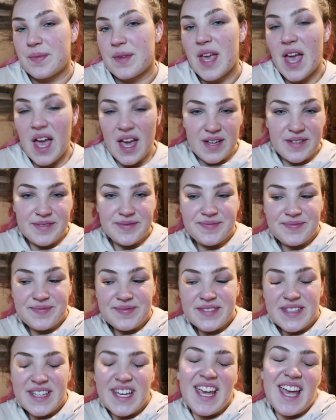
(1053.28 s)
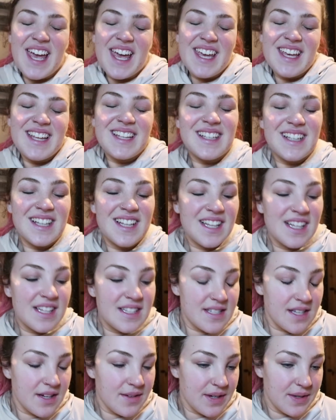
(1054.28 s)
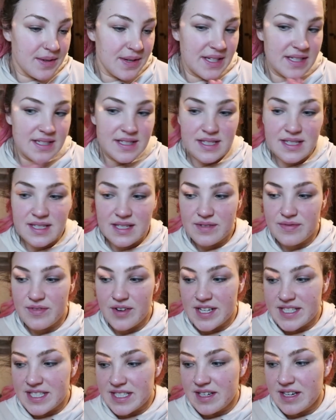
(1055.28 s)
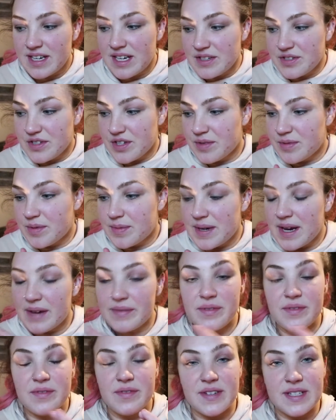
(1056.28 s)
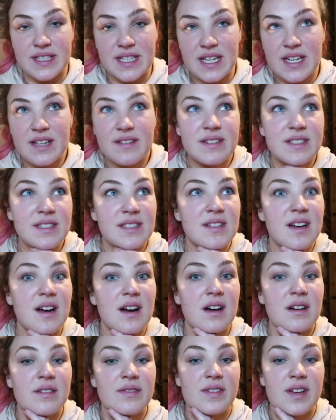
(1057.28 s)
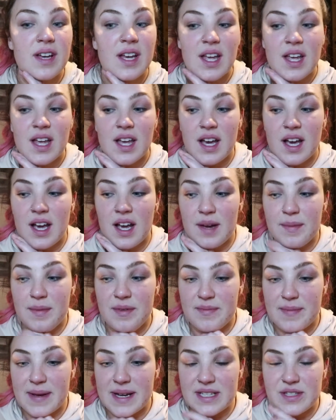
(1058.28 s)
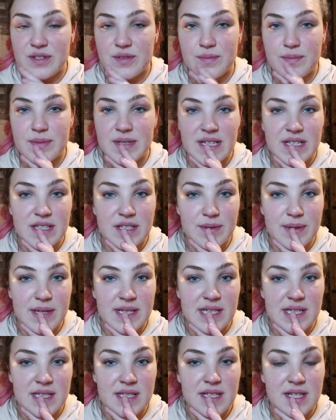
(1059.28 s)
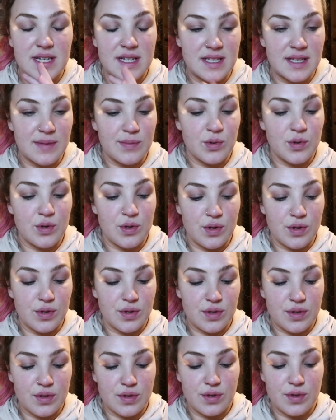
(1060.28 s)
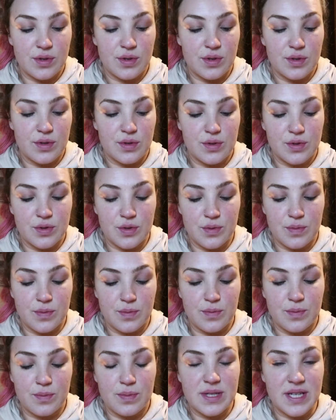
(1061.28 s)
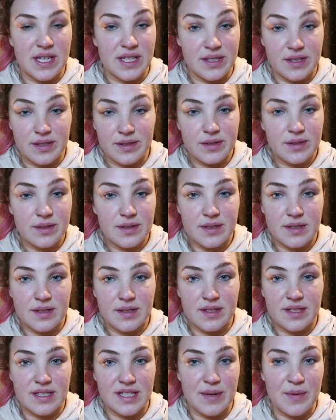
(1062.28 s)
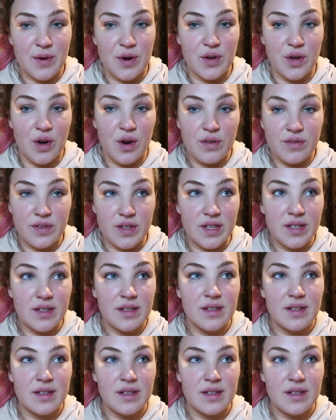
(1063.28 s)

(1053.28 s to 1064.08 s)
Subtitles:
yeah, yay. So anyway, this is Friday night. I'll show you what we're having for dinner and stuff. I've made some potato wedges because I bought some potatoes because they were on offer,